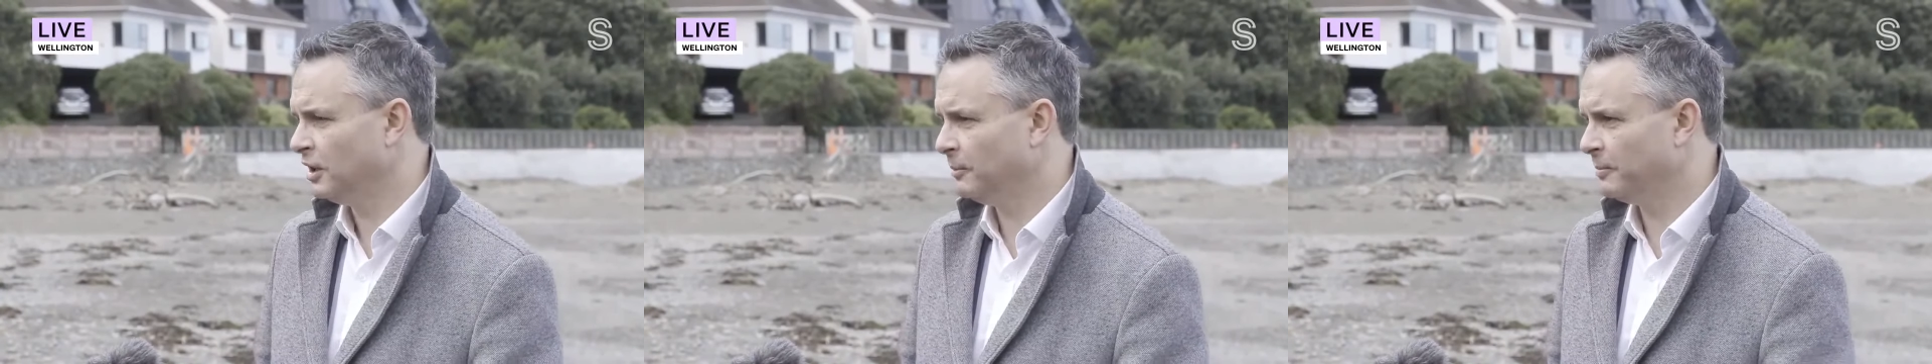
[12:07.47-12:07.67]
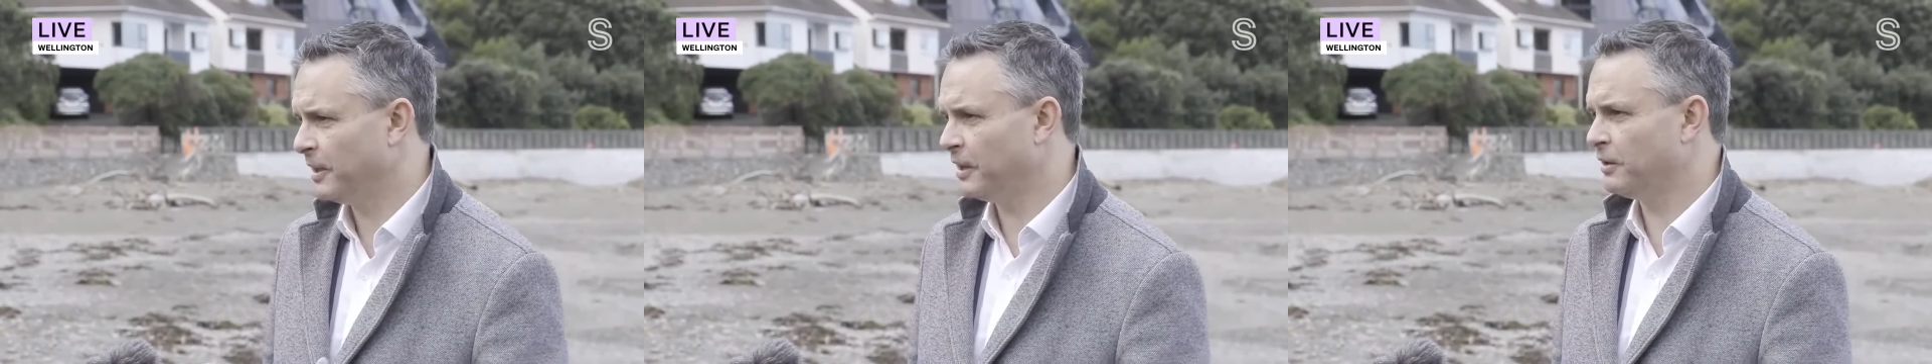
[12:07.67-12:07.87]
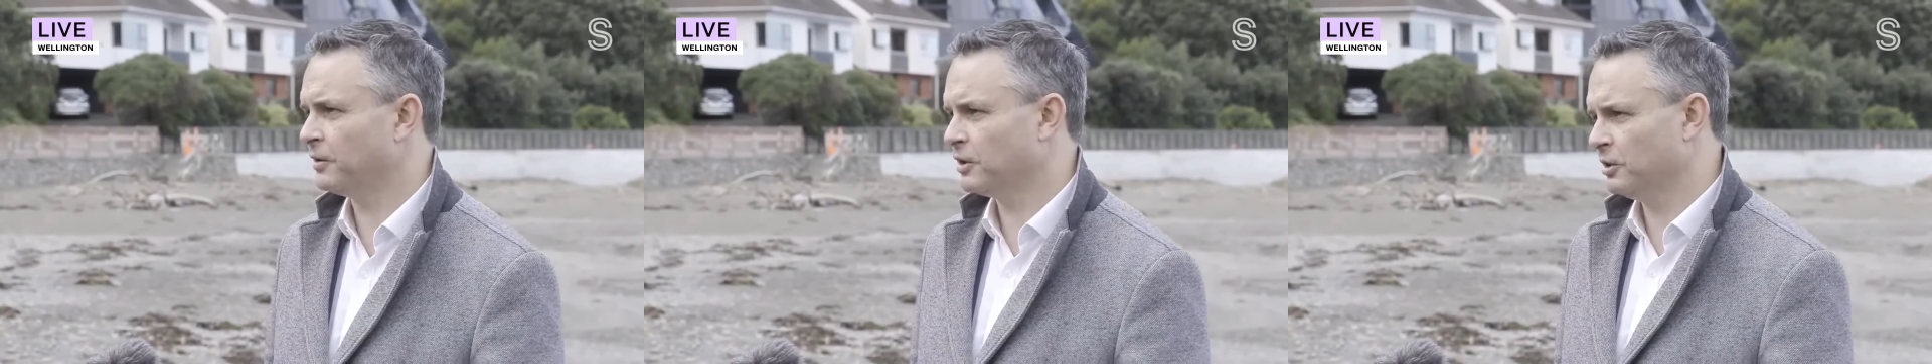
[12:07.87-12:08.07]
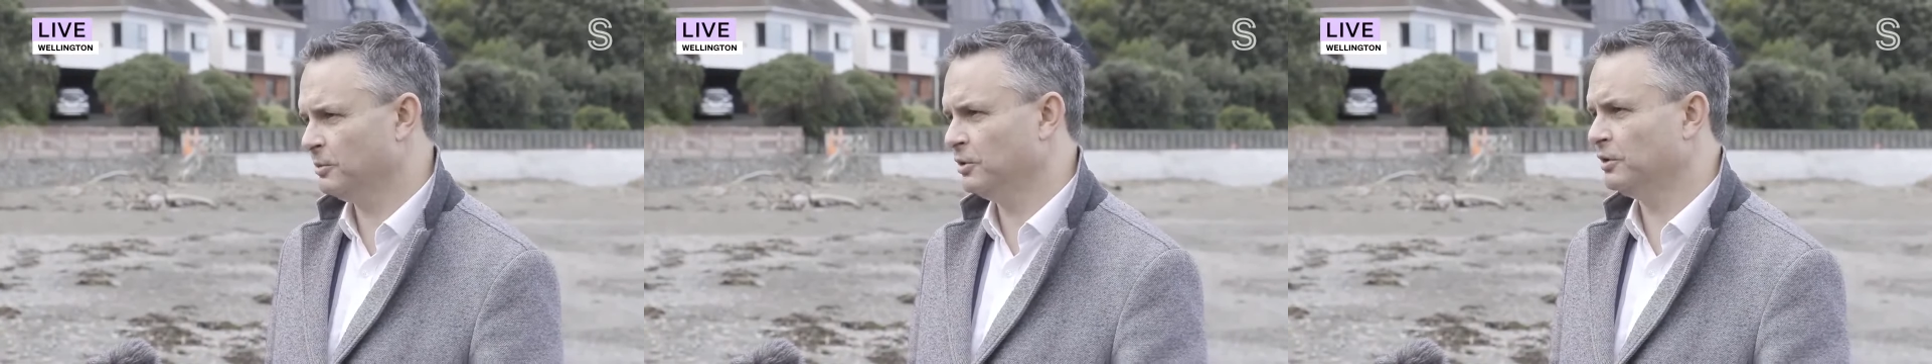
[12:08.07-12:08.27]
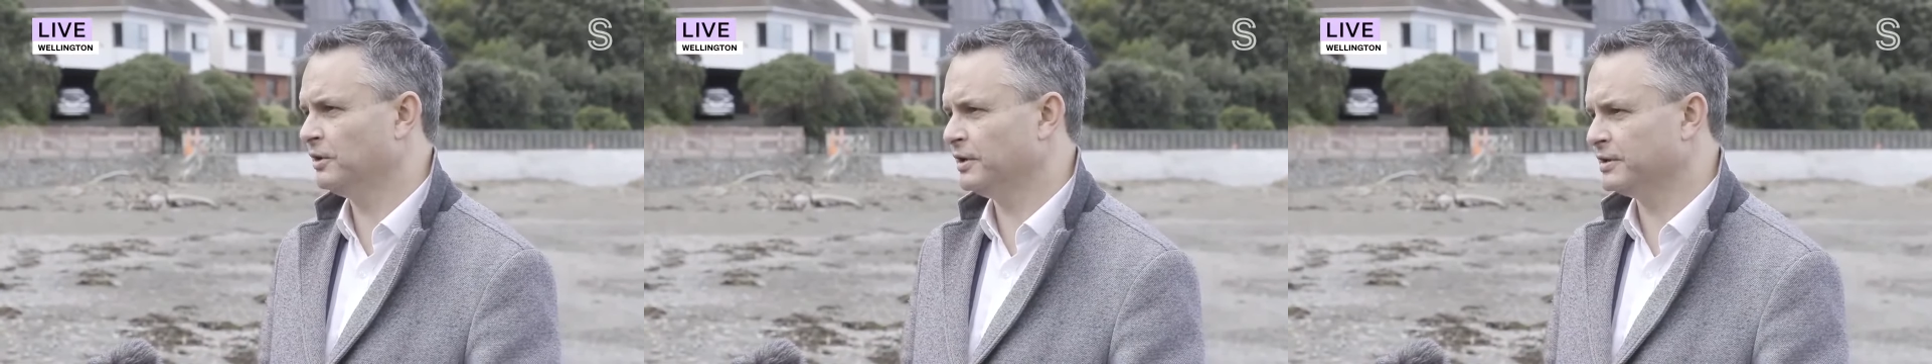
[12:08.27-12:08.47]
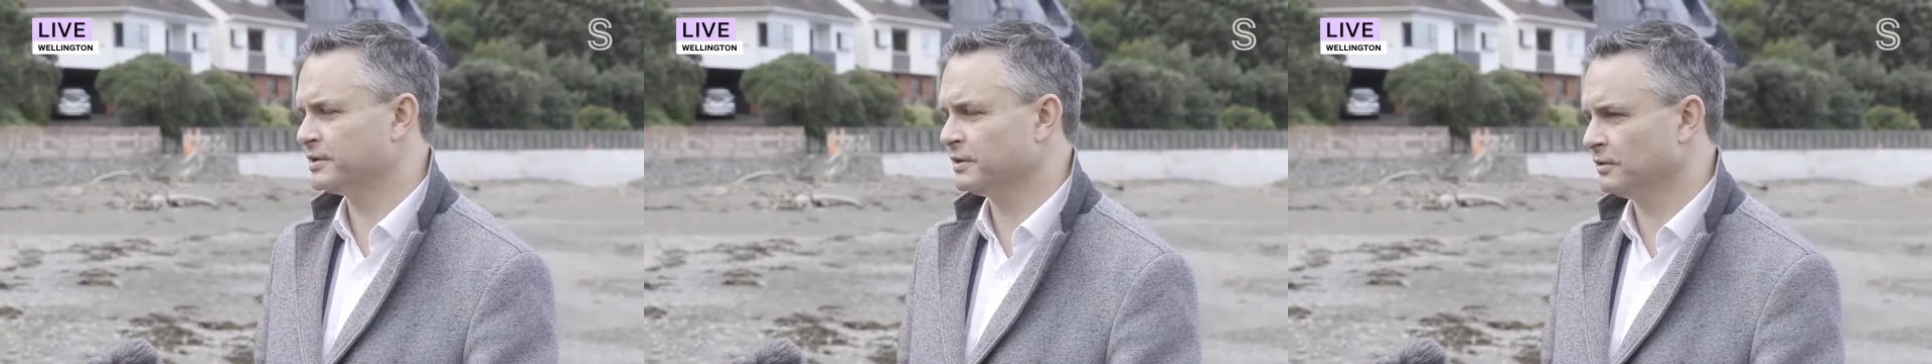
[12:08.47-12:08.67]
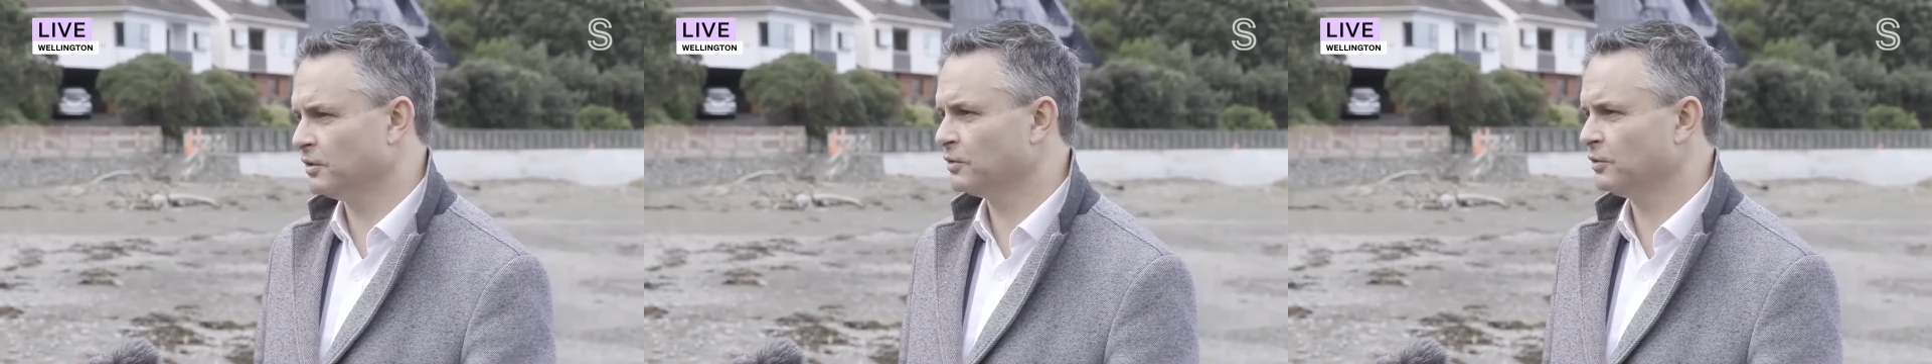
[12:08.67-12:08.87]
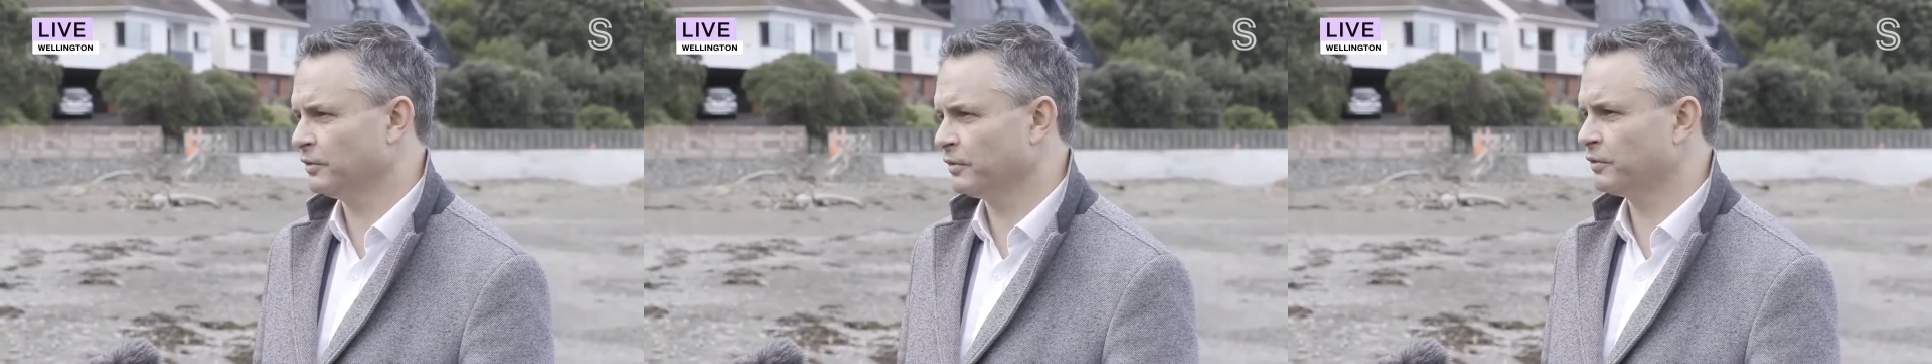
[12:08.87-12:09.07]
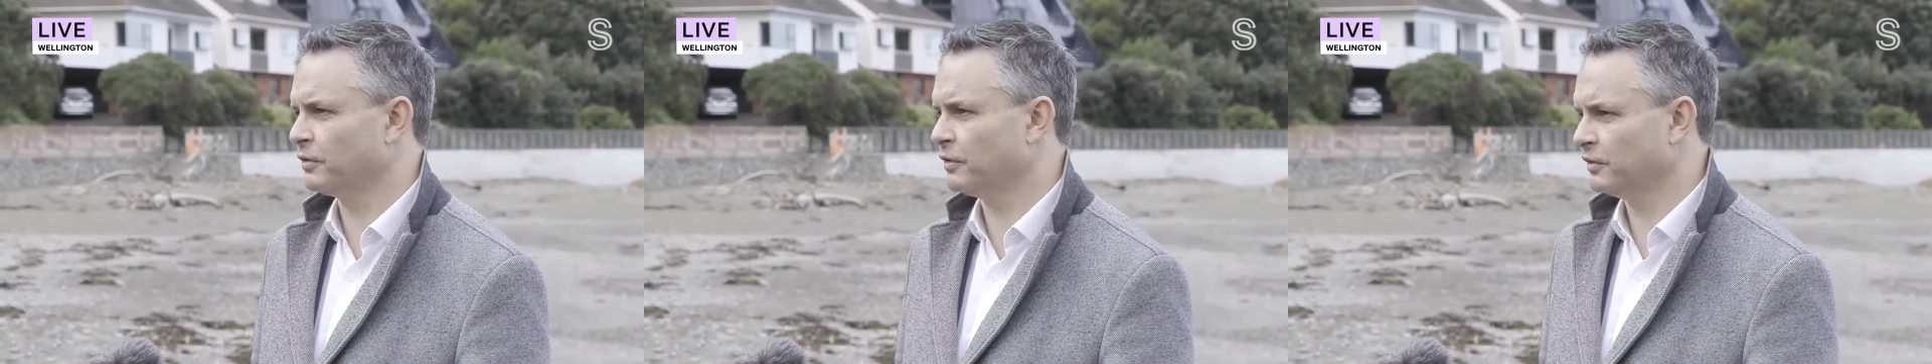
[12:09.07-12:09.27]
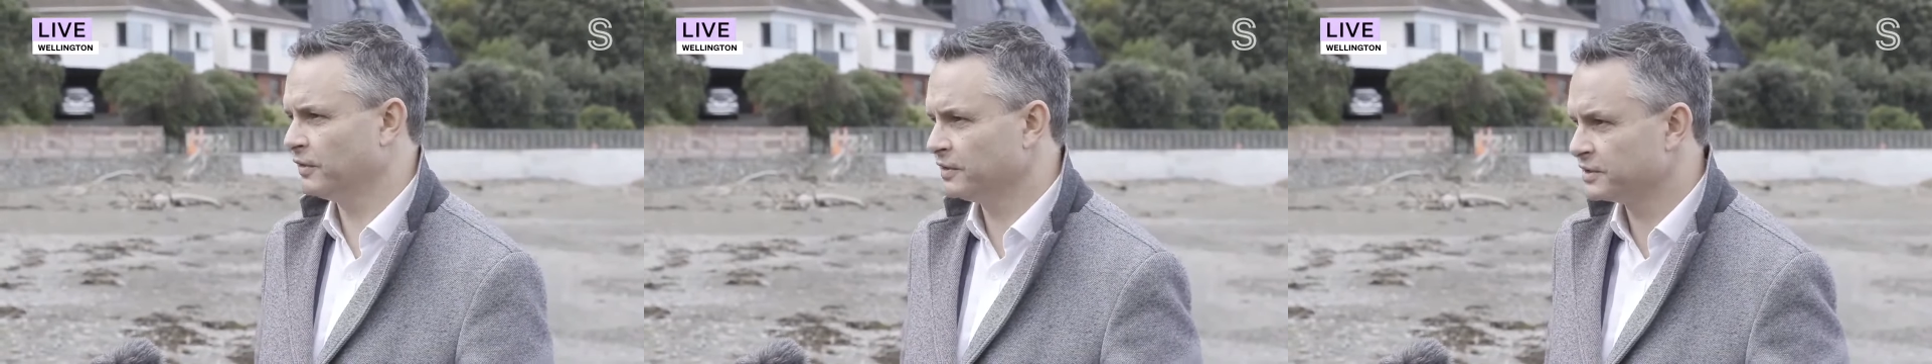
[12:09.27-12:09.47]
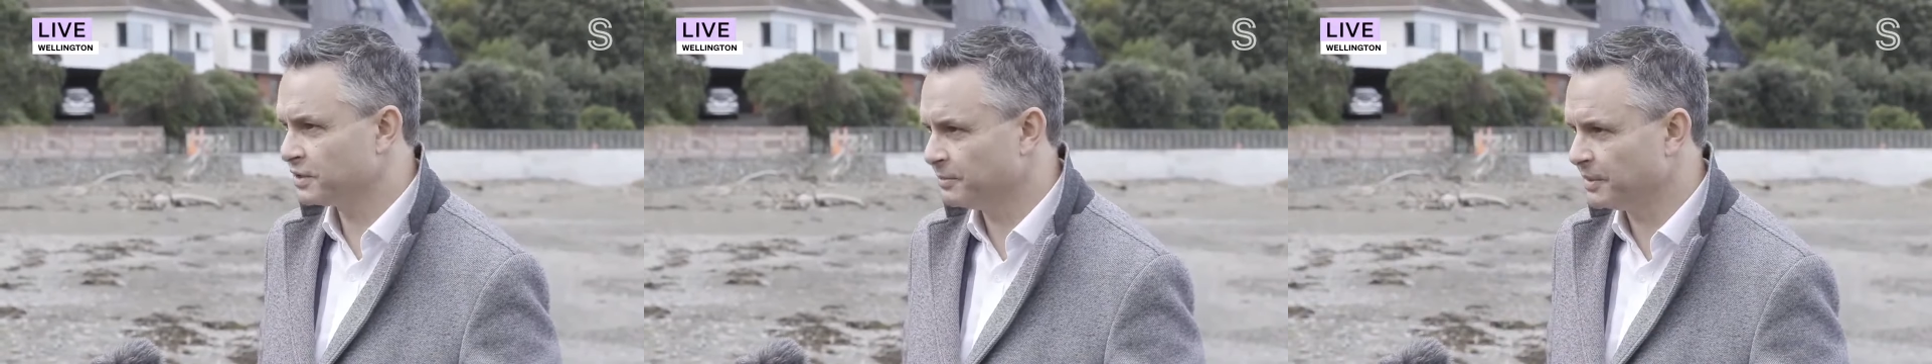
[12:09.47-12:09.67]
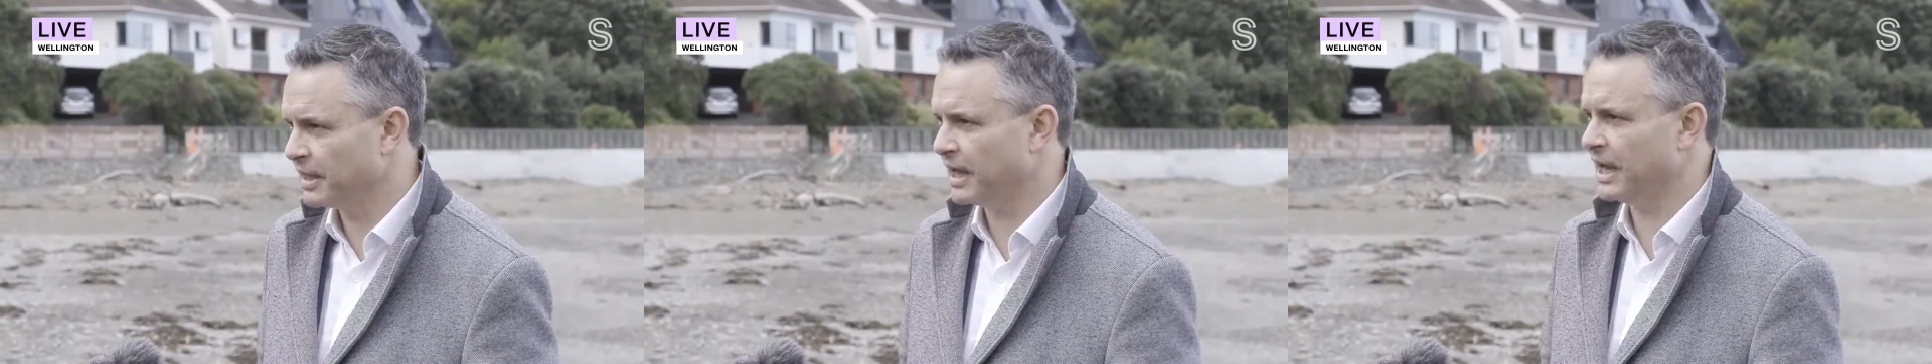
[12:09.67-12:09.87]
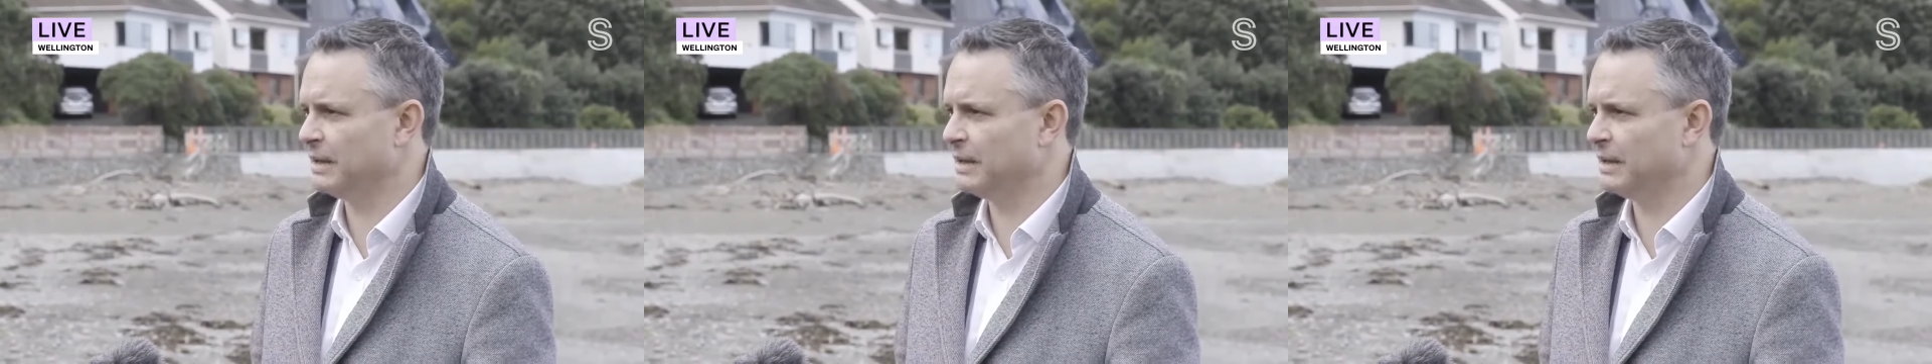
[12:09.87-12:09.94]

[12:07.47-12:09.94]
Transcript: empowering communities and local authorities to be